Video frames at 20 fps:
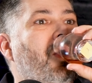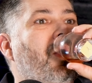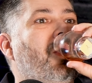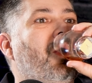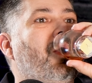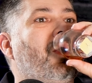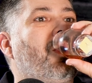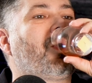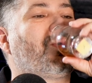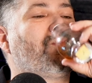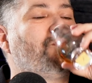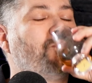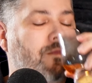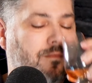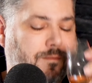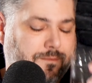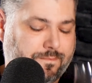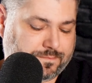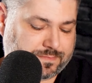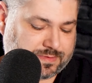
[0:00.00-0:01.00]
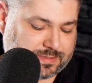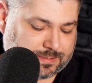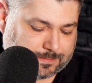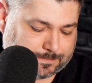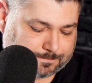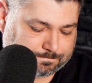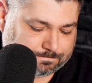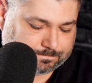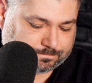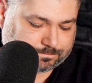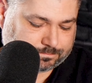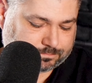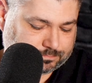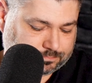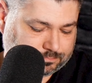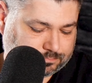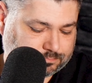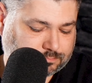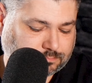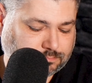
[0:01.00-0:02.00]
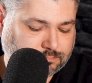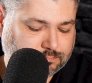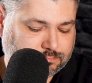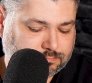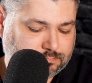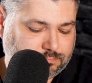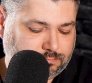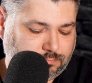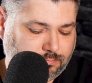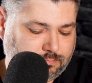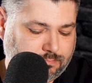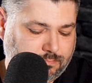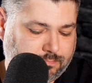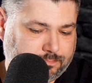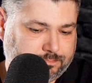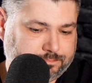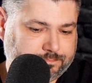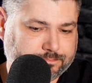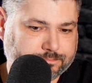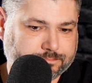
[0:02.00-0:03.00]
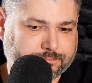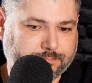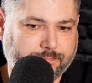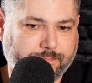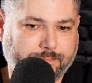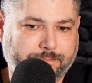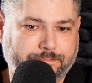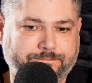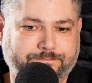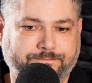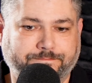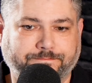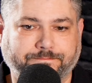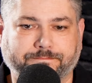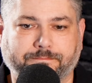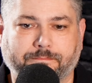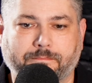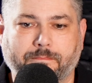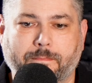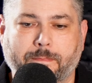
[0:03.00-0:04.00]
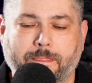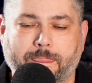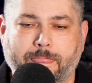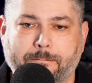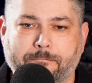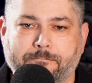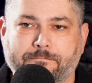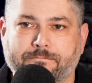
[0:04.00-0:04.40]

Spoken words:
(silence)